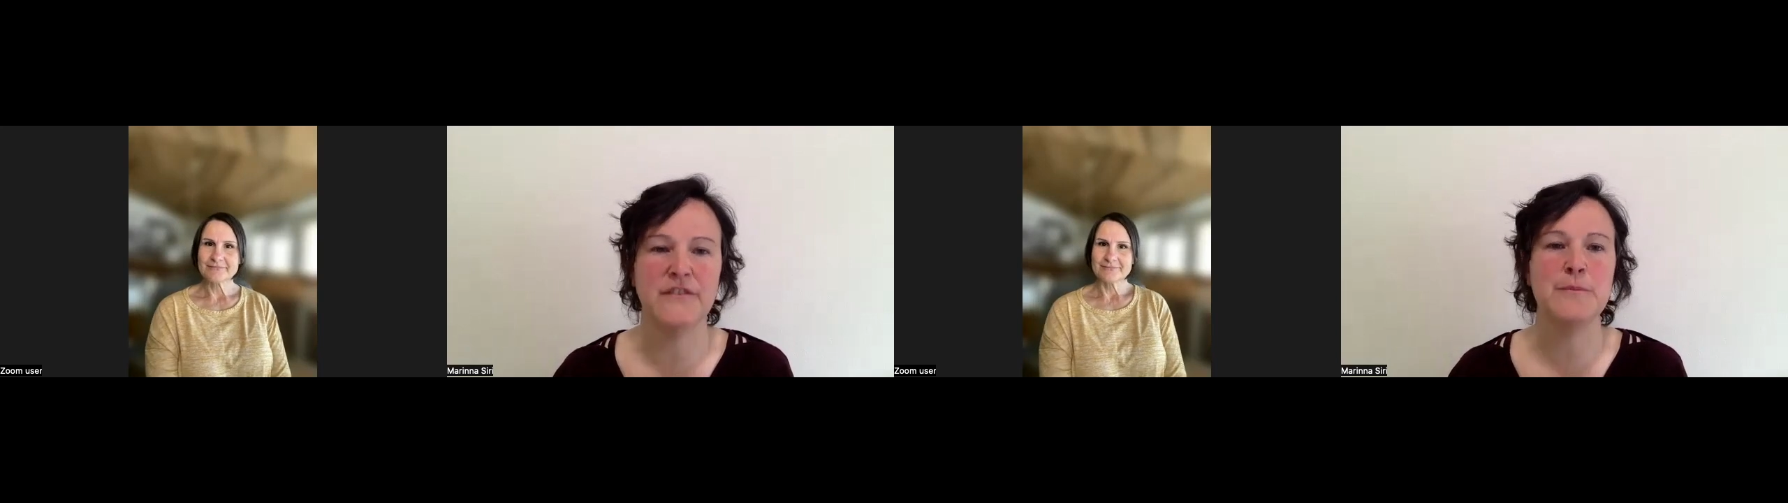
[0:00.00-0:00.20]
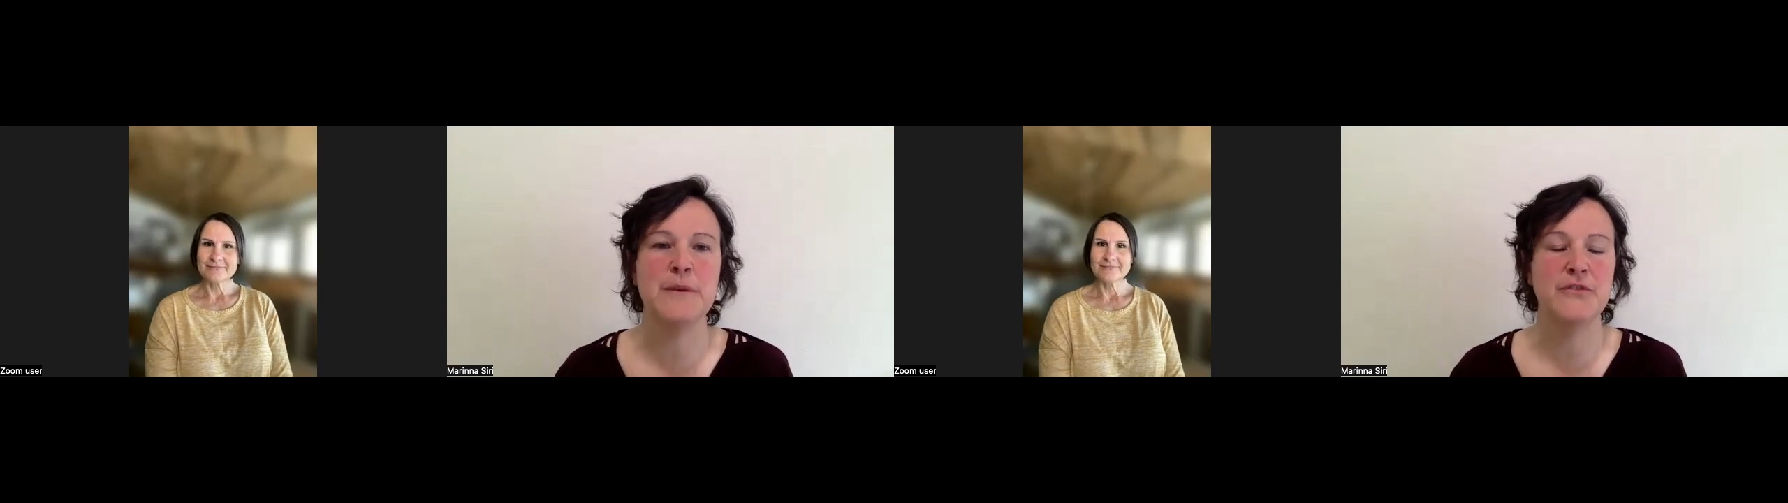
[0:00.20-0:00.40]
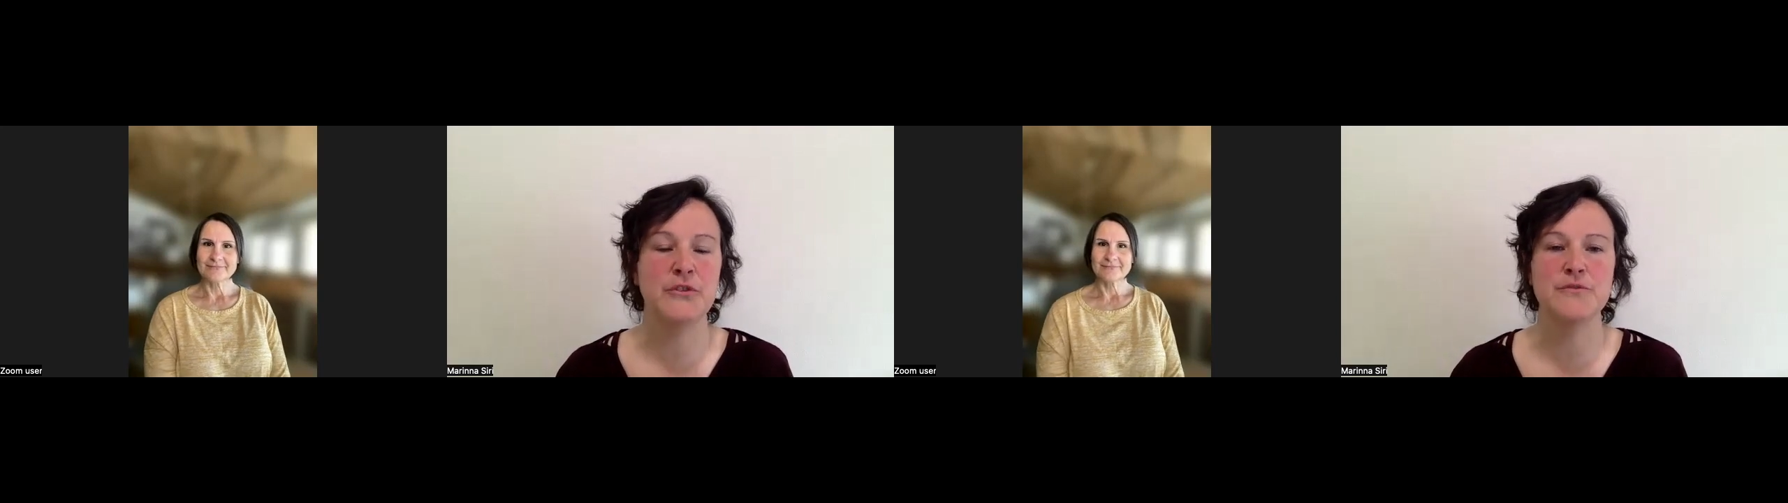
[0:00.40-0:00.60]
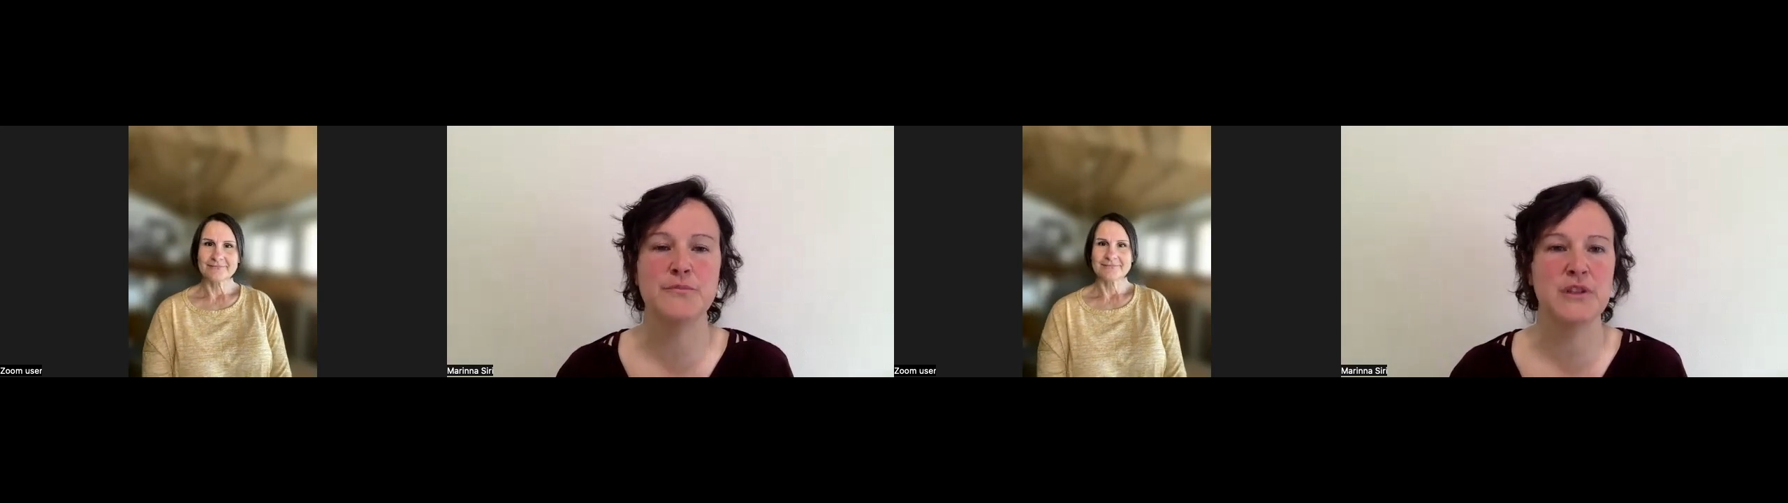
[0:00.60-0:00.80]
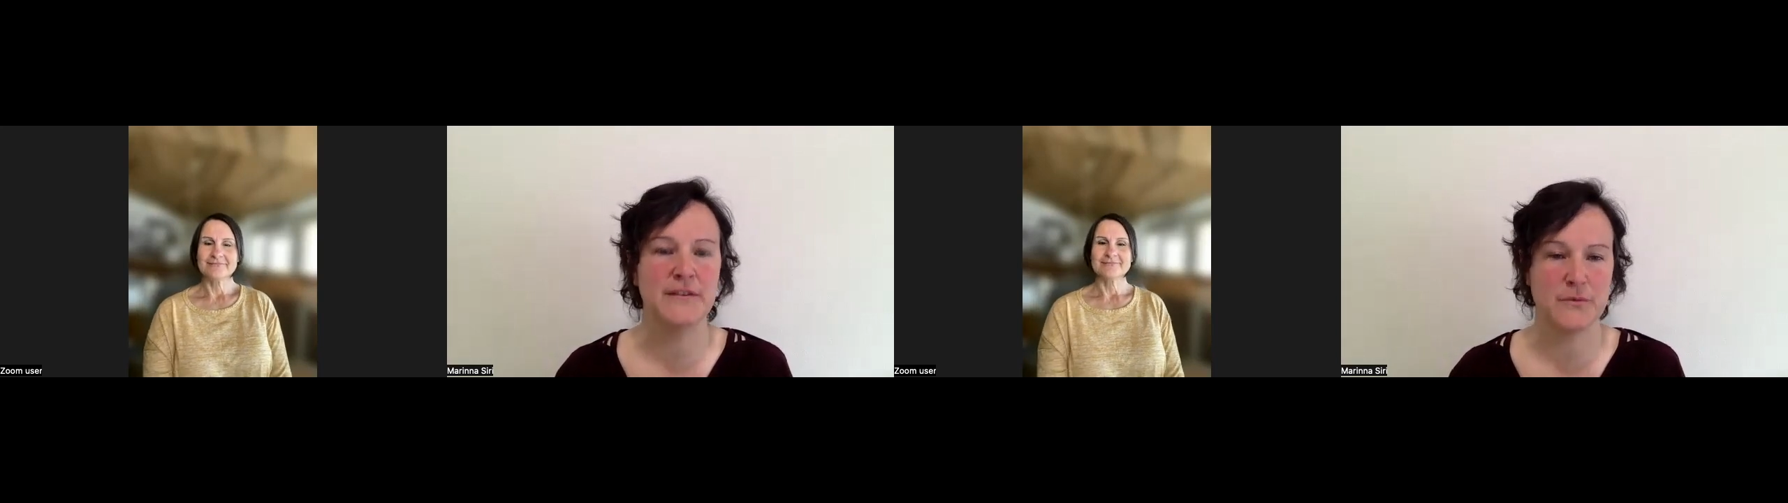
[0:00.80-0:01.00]
to be
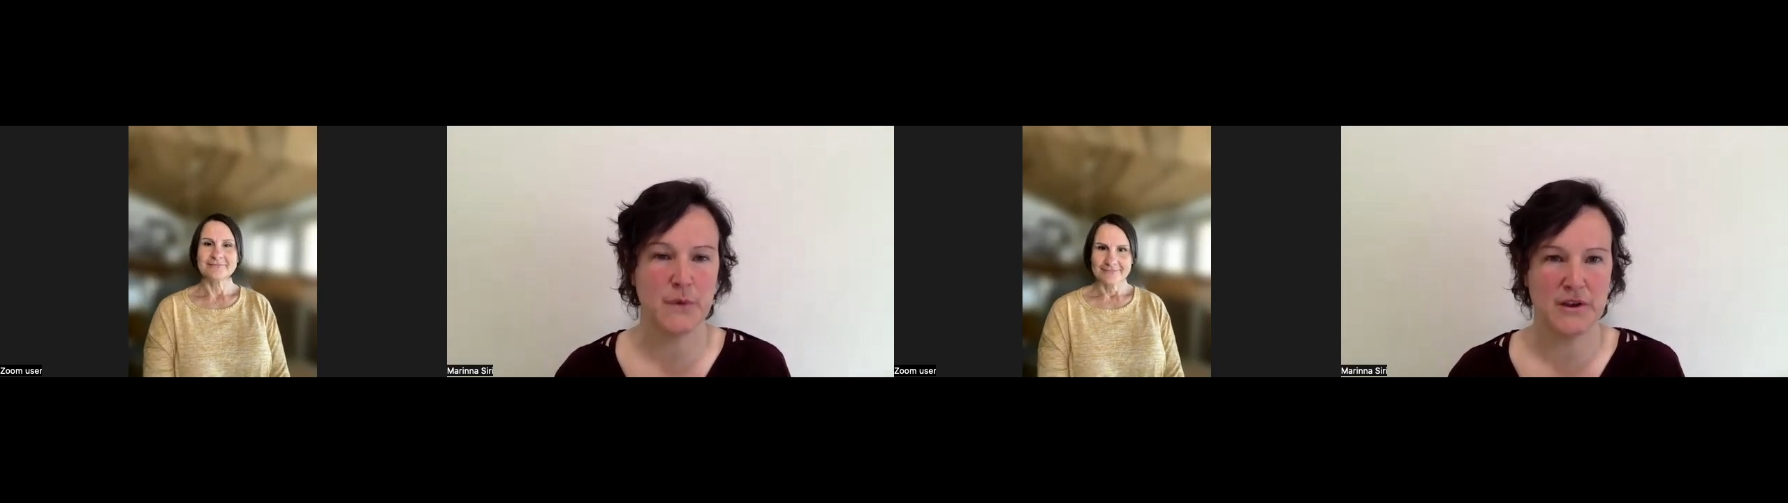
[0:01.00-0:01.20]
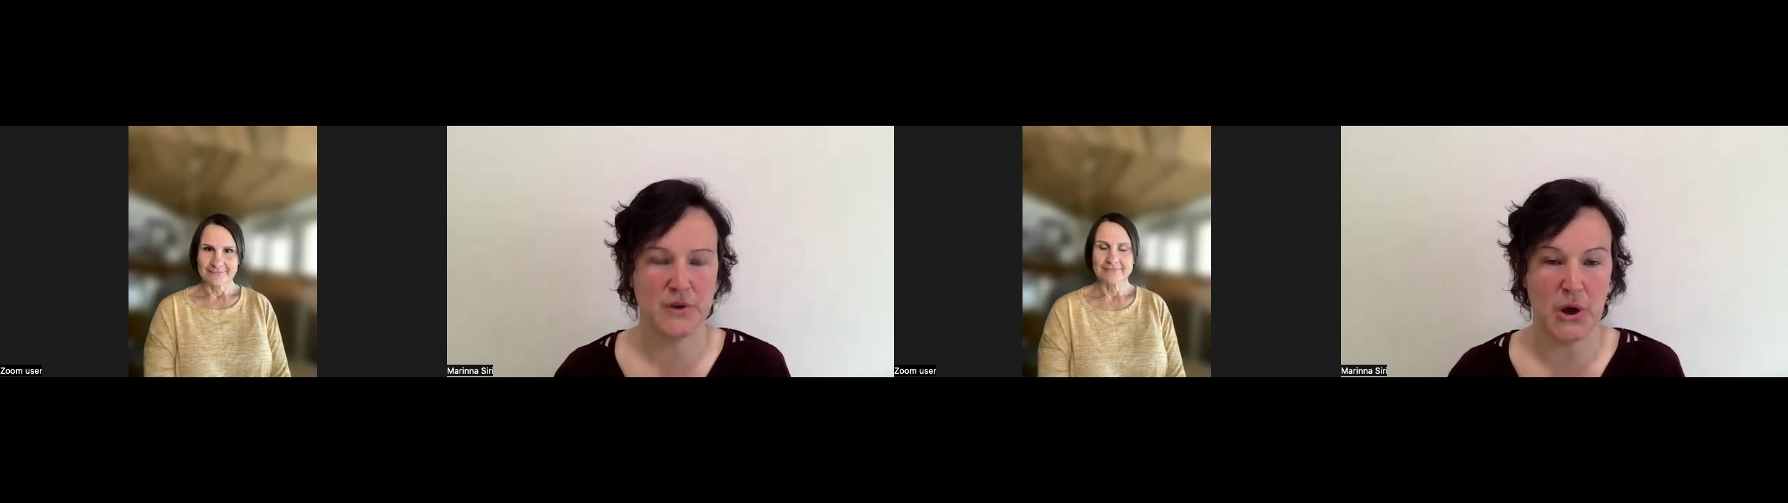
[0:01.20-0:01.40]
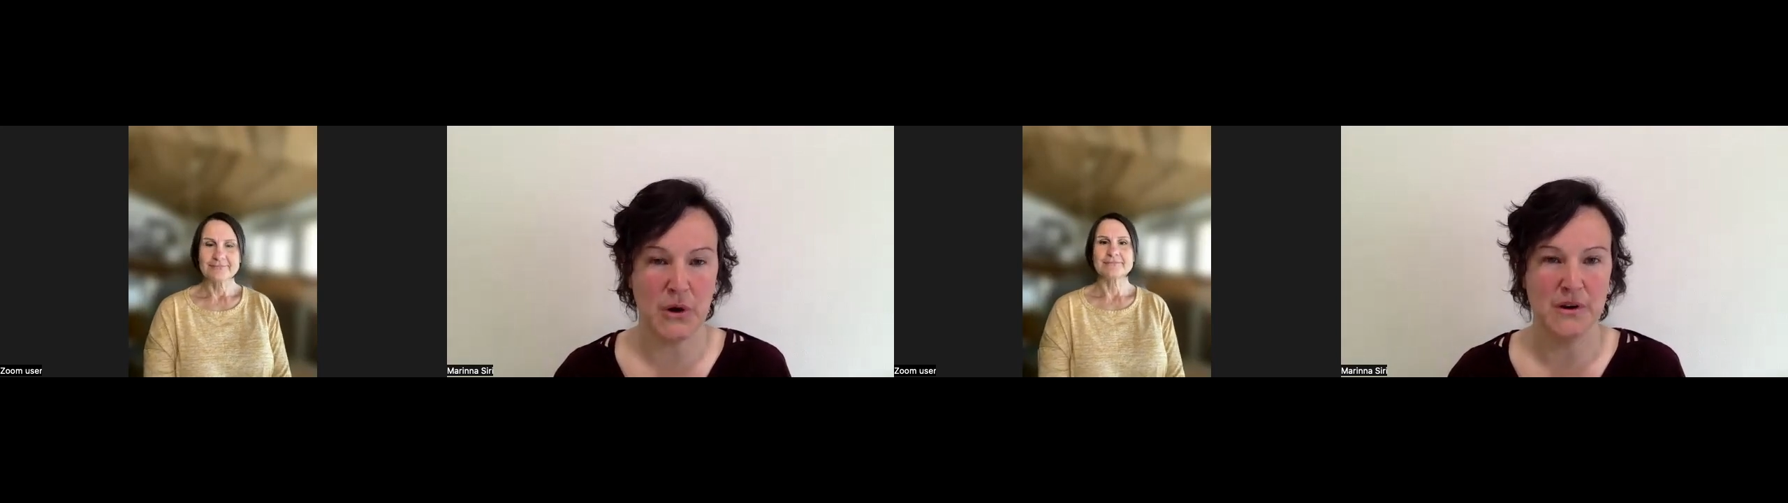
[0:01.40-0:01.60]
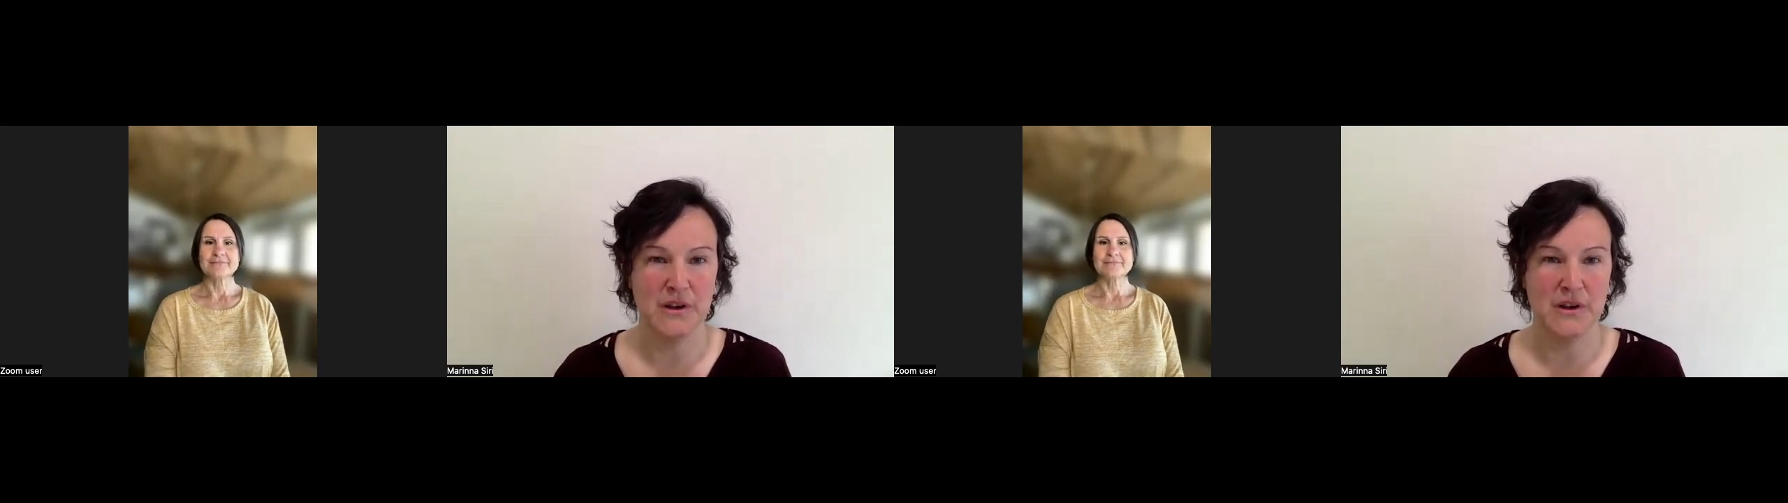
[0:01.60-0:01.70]
vulnerable everywhere you go,